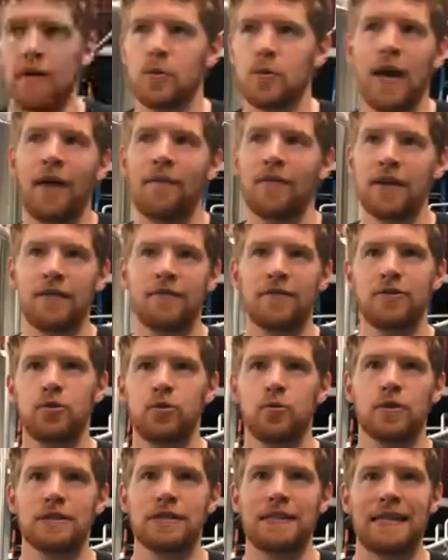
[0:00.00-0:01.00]
we haven't given
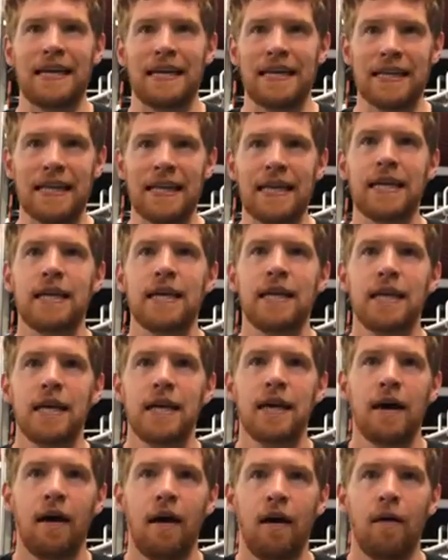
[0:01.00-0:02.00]
tours lately.
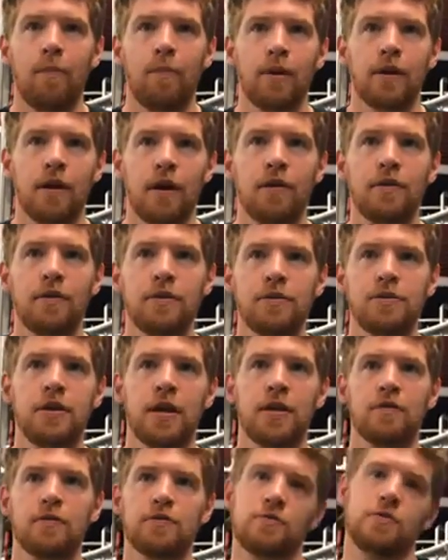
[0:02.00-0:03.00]
But under
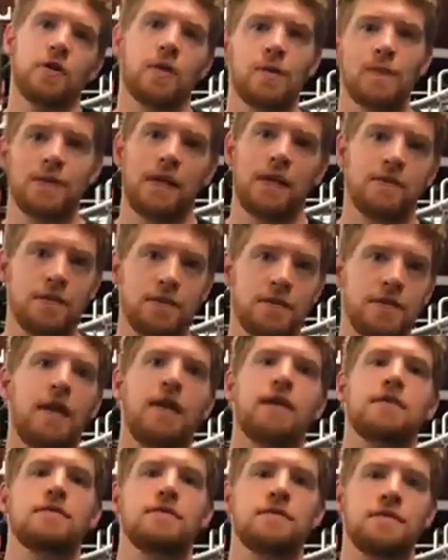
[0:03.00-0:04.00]
general circumstances,
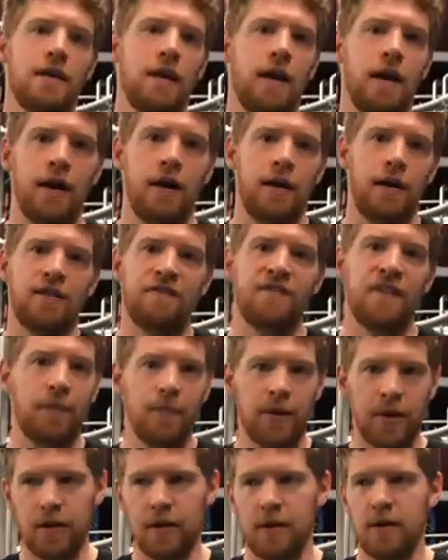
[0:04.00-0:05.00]
yes. If I'm
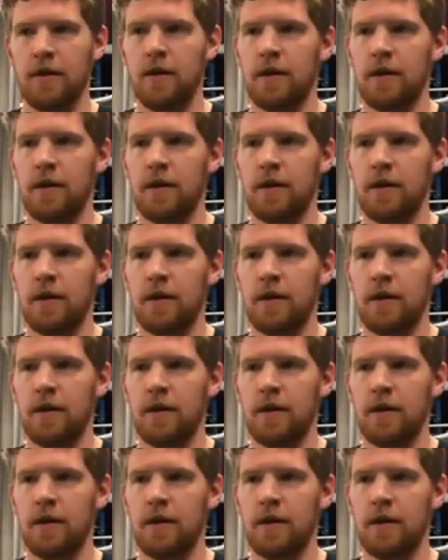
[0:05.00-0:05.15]
here,